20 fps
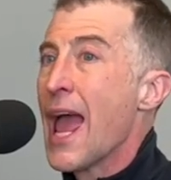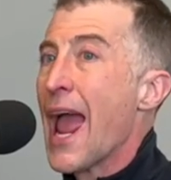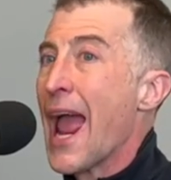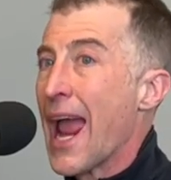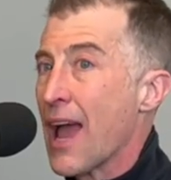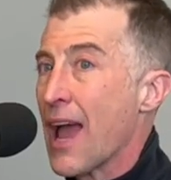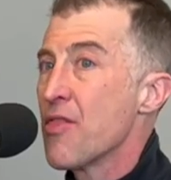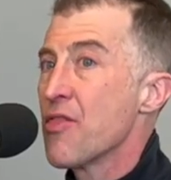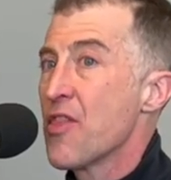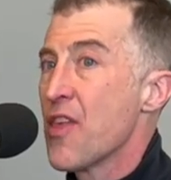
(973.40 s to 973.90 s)

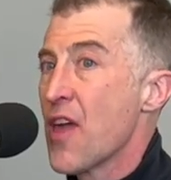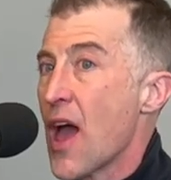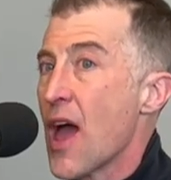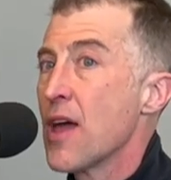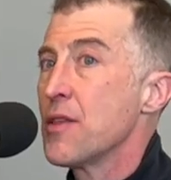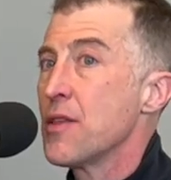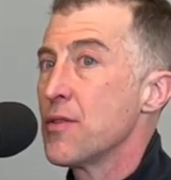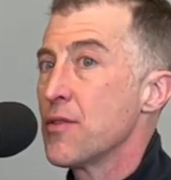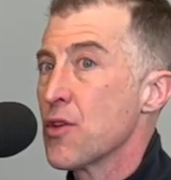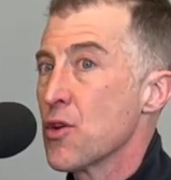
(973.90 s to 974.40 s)
And
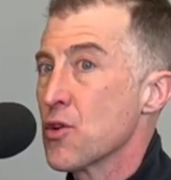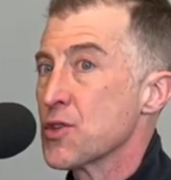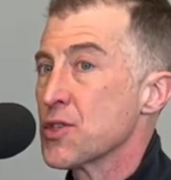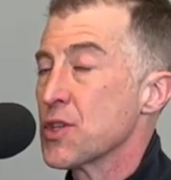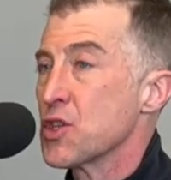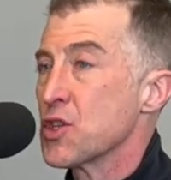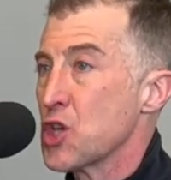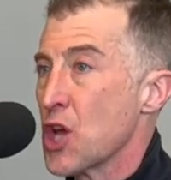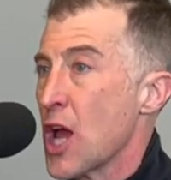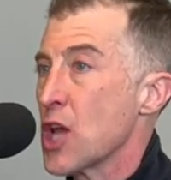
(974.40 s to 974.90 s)
then there's a
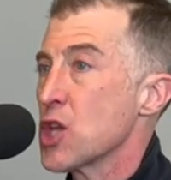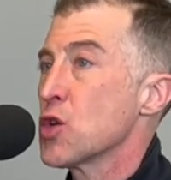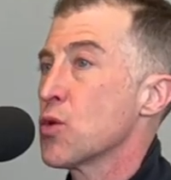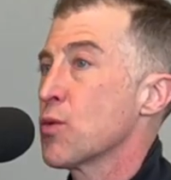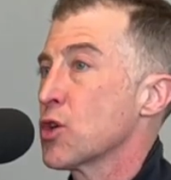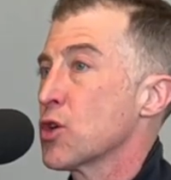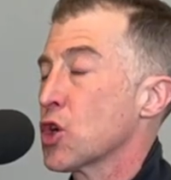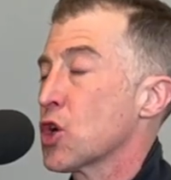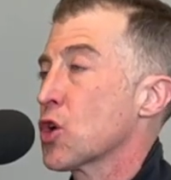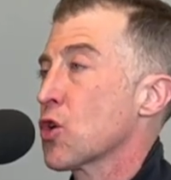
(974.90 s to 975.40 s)

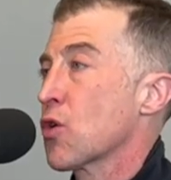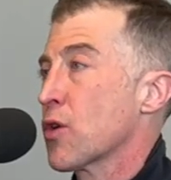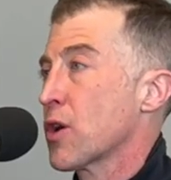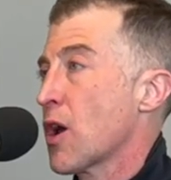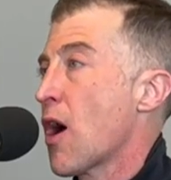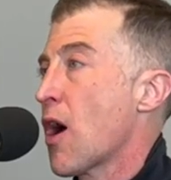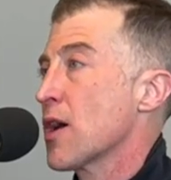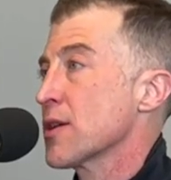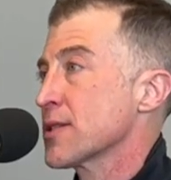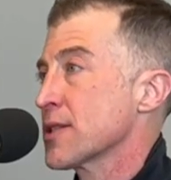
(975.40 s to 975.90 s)
genuine
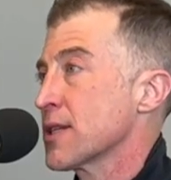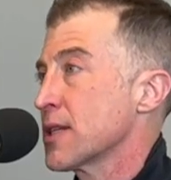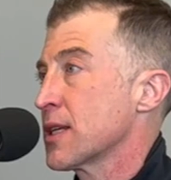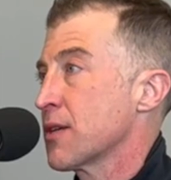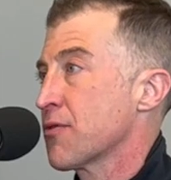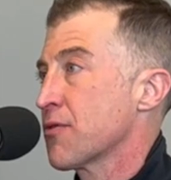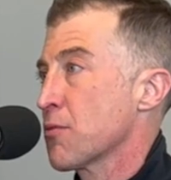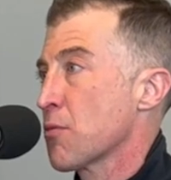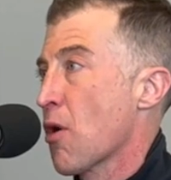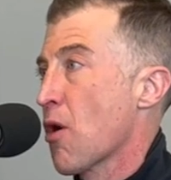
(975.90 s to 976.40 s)
curiosity
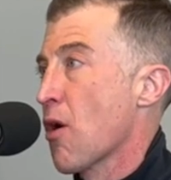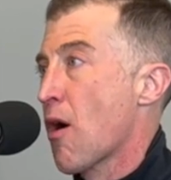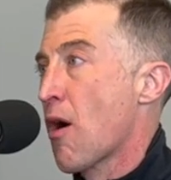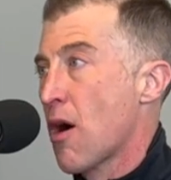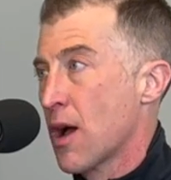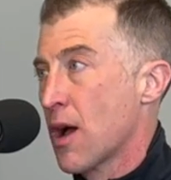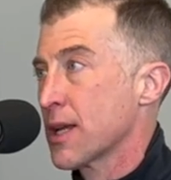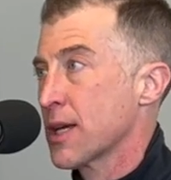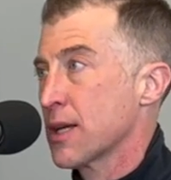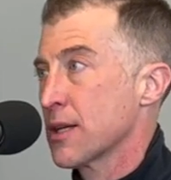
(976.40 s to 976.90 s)
from our
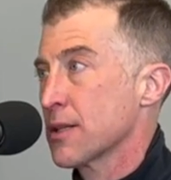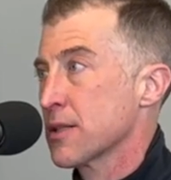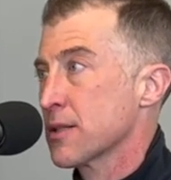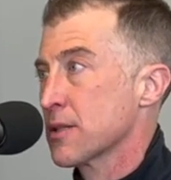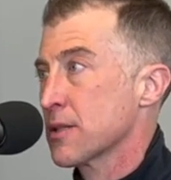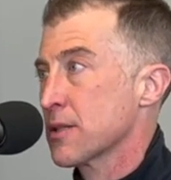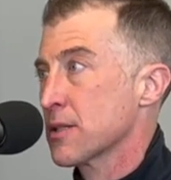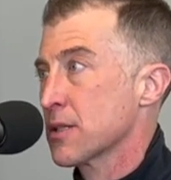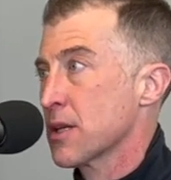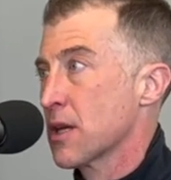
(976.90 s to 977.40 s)

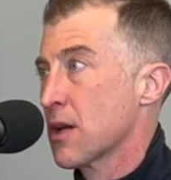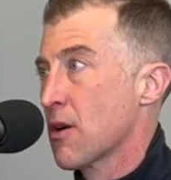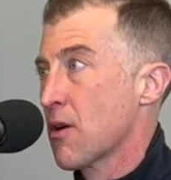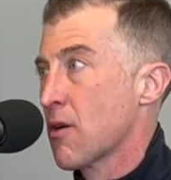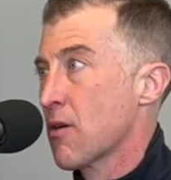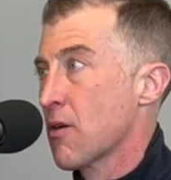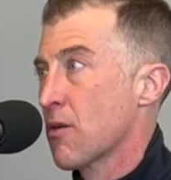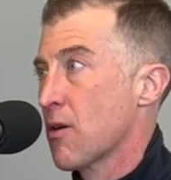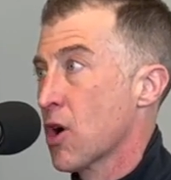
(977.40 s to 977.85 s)
audiences here,